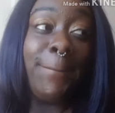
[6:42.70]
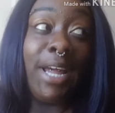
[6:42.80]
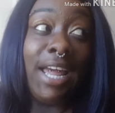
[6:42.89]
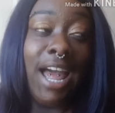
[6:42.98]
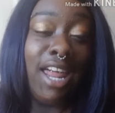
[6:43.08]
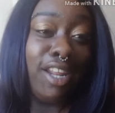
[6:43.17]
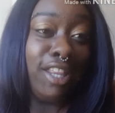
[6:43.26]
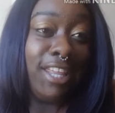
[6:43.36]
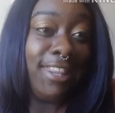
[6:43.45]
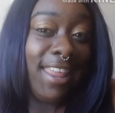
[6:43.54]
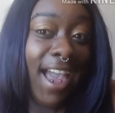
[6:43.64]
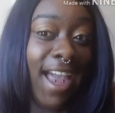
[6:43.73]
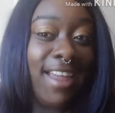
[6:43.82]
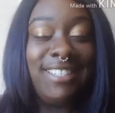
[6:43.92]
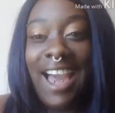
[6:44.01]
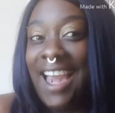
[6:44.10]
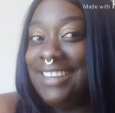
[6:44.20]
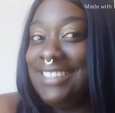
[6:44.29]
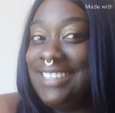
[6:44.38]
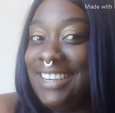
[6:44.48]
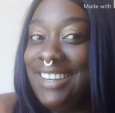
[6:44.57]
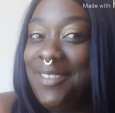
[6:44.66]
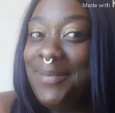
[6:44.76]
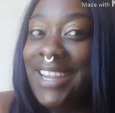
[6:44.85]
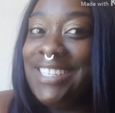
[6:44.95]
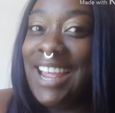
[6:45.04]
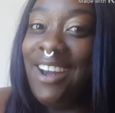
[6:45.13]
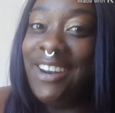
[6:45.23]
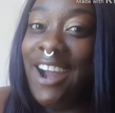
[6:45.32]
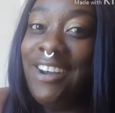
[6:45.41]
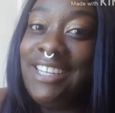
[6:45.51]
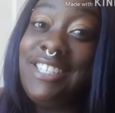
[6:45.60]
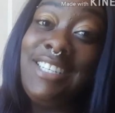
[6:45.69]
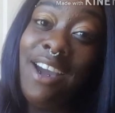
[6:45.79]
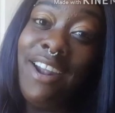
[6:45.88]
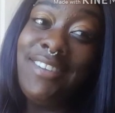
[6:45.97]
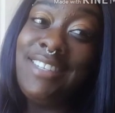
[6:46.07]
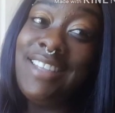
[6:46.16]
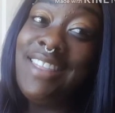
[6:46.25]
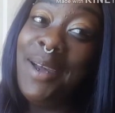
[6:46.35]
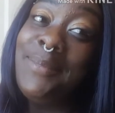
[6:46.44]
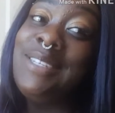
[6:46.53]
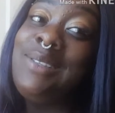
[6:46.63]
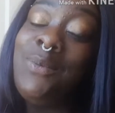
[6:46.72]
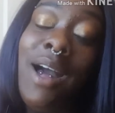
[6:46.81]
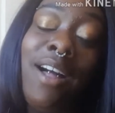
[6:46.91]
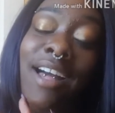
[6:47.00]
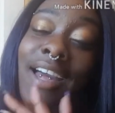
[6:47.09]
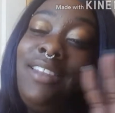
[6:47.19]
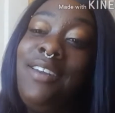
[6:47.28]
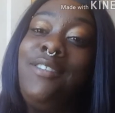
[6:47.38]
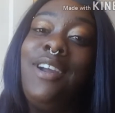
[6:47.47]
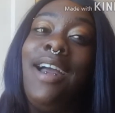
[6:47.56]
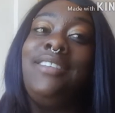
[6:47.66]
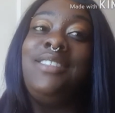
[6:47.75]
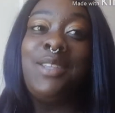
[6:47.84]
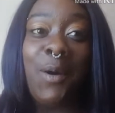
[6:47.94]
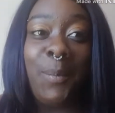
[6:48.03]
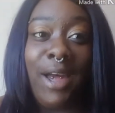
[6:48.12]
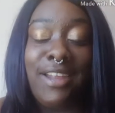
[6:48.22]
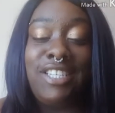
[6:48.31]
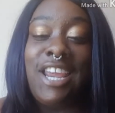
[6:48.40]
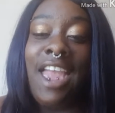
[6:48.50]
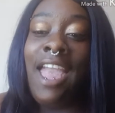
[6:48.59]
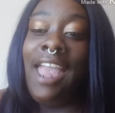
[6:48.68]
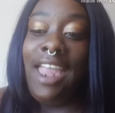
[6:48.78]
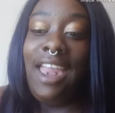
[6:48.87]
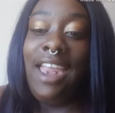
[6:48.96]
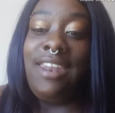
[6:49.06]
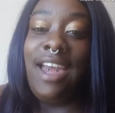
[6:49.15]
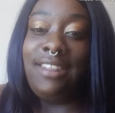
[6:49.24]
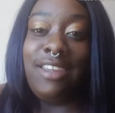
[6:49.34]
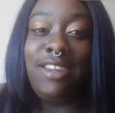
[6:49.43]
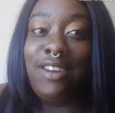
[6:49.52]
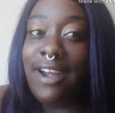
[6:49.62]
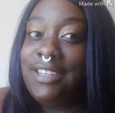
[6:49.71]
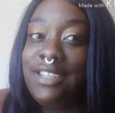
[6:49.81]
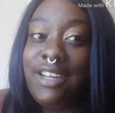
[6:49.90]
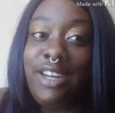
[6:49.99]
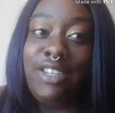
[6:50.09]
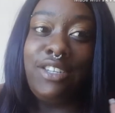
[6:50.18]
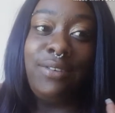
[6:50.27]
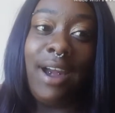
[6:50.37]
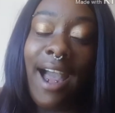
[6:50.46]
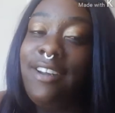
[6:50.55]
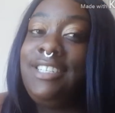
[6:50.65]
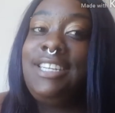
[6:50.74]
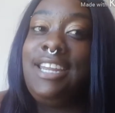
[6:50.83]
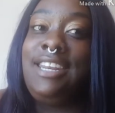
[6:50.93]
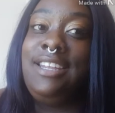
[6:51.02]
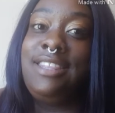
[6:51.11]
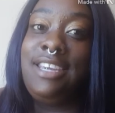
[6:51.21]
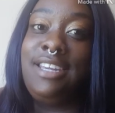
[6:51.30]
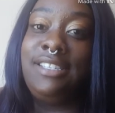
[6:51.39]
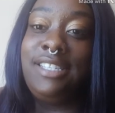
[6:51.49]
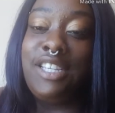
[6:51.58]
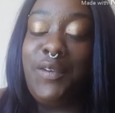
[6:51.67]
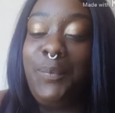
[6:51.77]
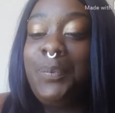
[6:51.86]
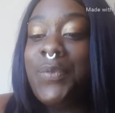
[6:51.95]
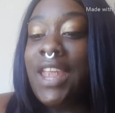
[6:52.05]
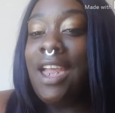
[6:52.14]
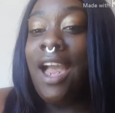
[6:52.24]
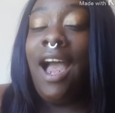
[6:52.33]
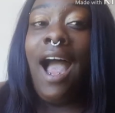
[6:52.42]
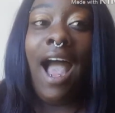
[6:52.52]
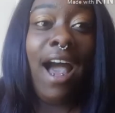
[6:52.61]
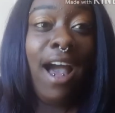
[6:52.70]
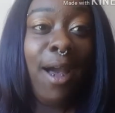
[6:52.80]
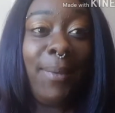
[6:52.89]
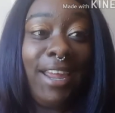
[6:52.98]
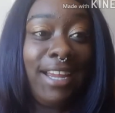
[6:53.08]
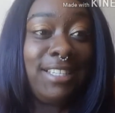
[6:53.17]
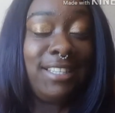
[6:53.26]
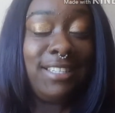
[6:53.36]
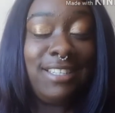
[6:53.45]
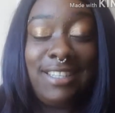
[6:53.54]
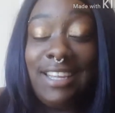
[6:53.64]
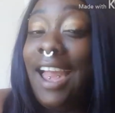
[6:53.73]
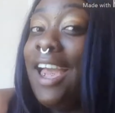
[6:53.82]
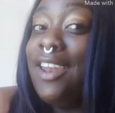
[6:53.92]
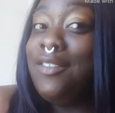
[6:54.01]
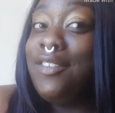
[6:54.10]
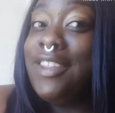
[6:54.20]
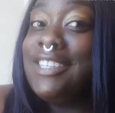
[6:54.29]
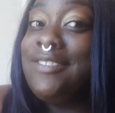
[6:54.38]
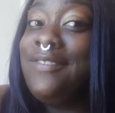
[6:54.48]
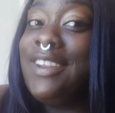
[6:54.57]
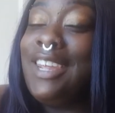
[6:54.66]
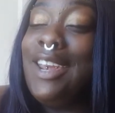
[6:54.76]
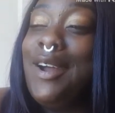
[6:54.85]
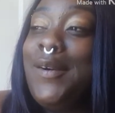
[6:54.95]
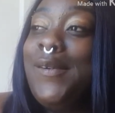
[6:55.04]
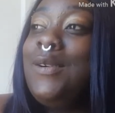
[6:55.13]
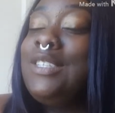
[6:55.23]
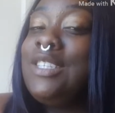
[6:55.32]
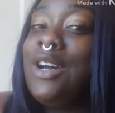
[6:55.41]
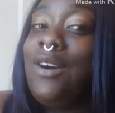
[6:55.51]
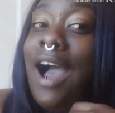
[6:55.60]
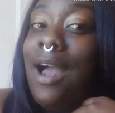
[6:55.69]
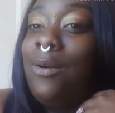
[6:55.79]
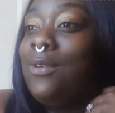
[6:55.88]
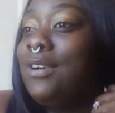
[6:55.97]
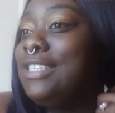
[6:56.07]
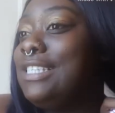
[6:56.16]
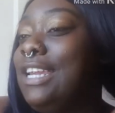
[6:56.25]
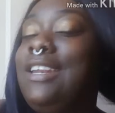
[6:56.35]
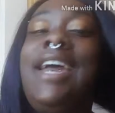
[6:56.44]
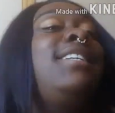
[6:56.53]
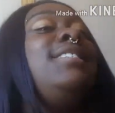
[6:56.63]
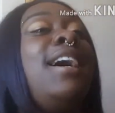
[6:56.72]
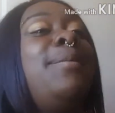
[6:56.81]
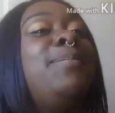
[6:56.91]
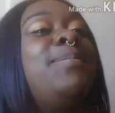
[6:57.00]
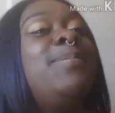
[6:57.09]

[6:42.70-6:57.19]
But other than that, I did love my shout out and shout out to them as well. I love you guys so much and I think you guys are going to do outstanding things. So um, I guess this is the end for this video. So I will see you next time.